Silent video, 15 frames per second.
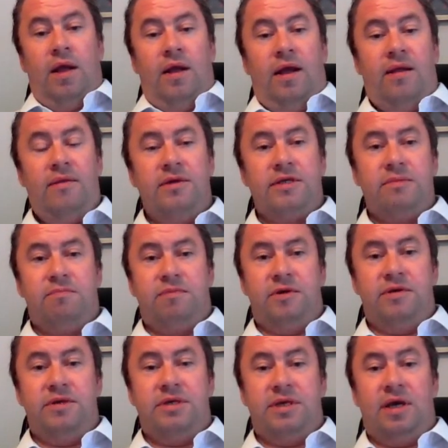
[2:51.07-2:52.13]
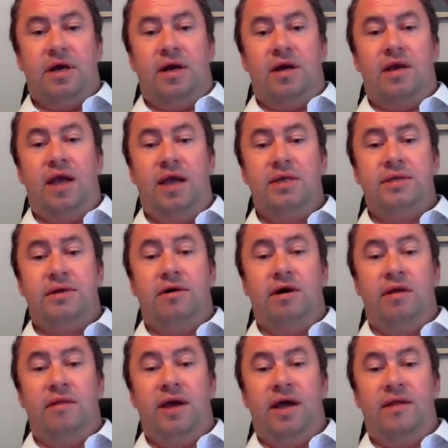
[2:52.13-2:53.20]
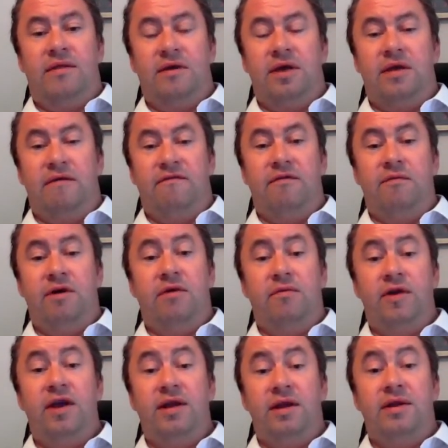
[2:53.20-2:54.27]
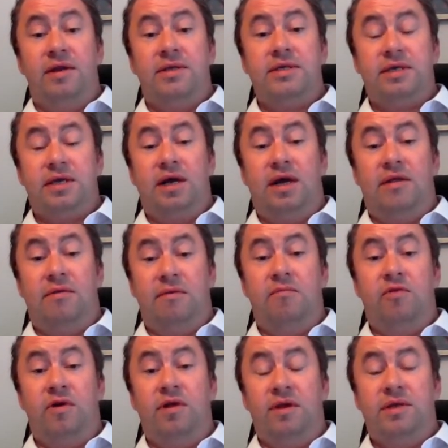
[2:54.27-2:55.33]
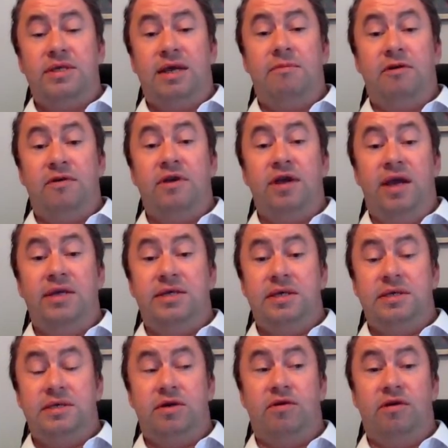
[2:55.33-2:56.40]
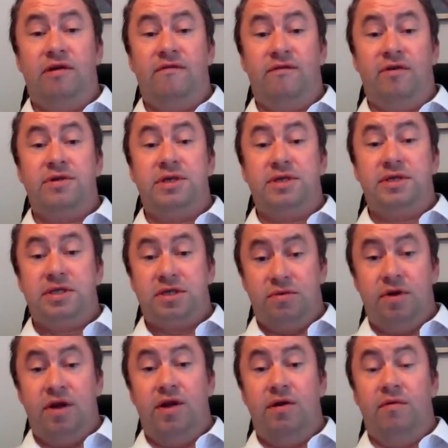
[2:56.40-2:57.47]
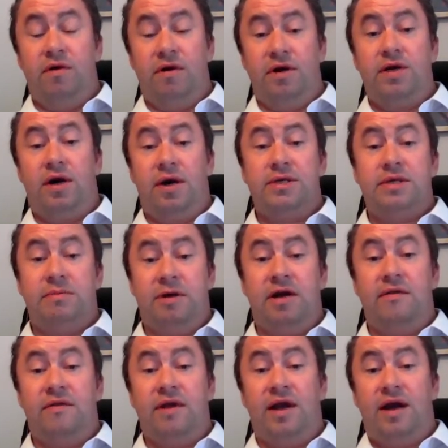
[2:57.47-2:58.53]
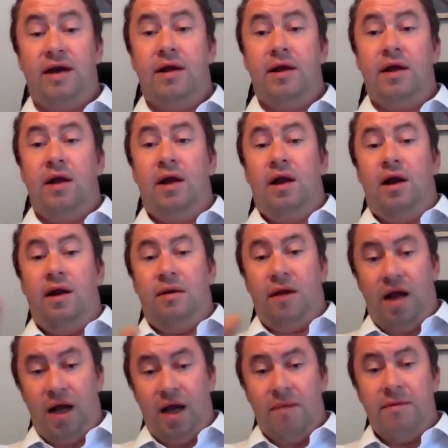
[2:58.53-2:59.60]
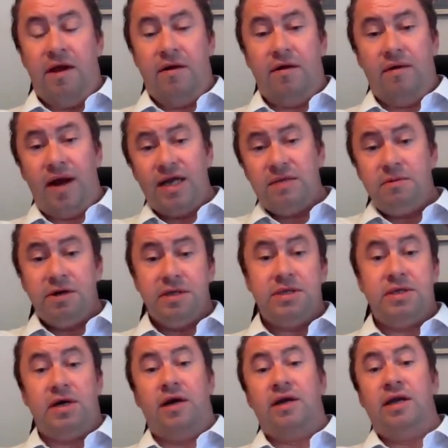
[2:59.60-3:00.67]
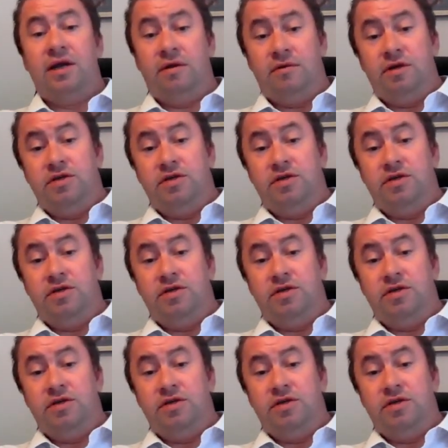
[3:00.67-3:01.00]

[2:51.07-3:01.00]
and there's a, there's a case law on that. that if you want to read it, it's uh, the really seminal case is Curry versus Streeter, where it talks about that. Um, now, harassment and stalking are